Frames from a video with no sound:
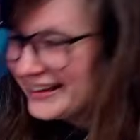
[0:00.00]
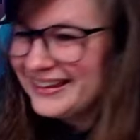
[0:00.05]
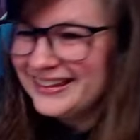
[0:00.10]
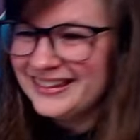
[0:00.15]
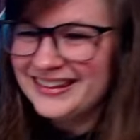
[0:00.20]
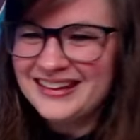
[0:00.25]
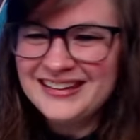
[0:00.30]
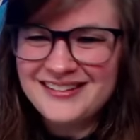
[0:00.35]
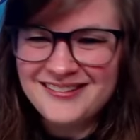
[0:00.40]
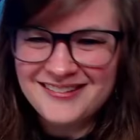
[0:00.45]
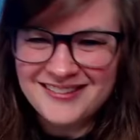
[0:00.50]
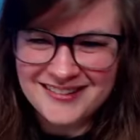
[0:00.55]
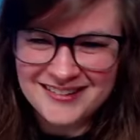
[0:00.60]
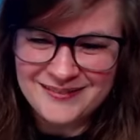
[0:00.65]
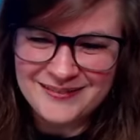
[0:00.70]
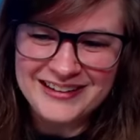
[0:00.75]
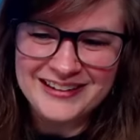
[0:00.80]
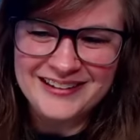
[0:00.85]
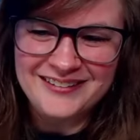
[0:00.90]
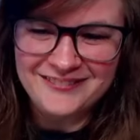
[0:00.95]
Thank you,
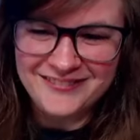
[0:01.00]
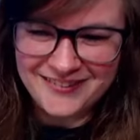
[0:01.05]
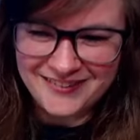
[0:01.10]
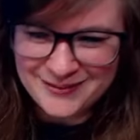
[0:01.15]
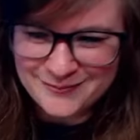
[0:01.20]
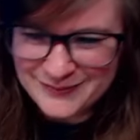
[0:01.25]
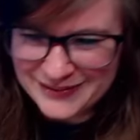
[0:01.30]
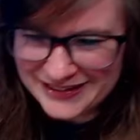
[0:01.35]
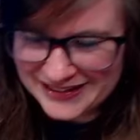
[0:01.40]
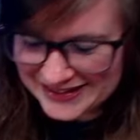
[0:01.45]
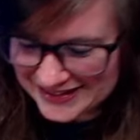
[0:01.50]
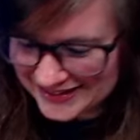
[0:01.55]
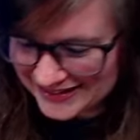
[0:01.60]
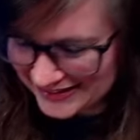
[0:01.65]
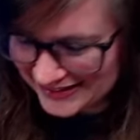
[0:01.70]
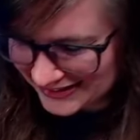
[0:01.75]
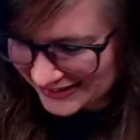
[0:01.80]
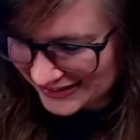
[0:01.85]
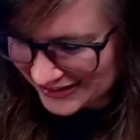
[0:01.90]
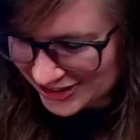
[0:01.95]
Termican, for the bits.
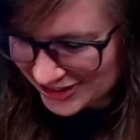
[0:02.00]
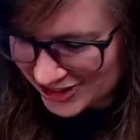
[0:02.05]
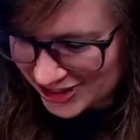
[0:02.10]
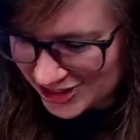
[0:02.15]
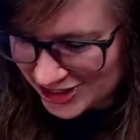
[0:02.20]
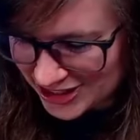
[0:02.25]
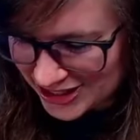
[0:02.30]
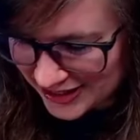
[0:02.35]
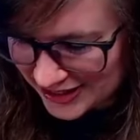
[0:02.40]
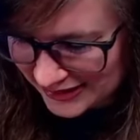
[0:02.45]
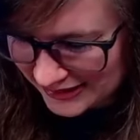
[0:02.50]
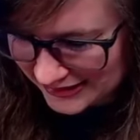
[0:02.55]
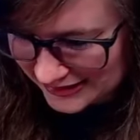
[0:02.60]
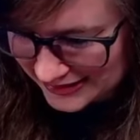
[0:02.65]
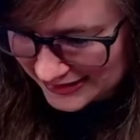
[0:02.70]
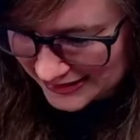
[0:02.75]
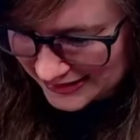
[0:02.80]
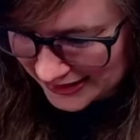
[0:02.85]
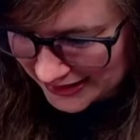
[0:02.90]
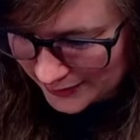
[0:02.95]
The giant
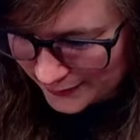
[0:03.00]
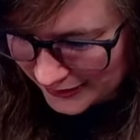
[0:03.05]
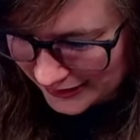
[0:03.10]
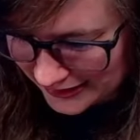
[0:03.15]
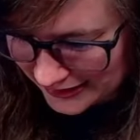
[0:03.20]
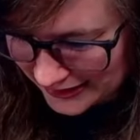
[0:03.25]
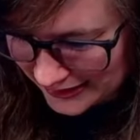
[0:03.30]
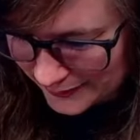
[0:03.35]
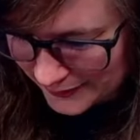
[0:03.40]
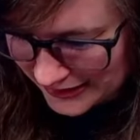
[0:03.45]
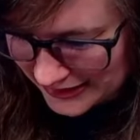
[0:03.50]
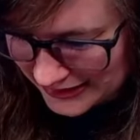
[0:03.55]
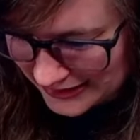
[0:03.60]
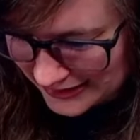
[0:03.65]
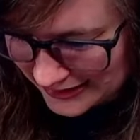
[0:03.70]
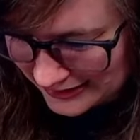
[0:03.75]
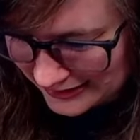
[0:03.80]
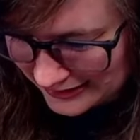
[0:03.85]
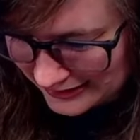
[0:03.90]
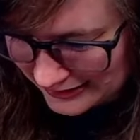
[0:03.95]
Simon. I
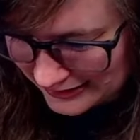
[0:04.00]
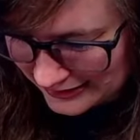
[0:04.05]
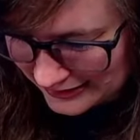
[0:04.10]
appreciate it.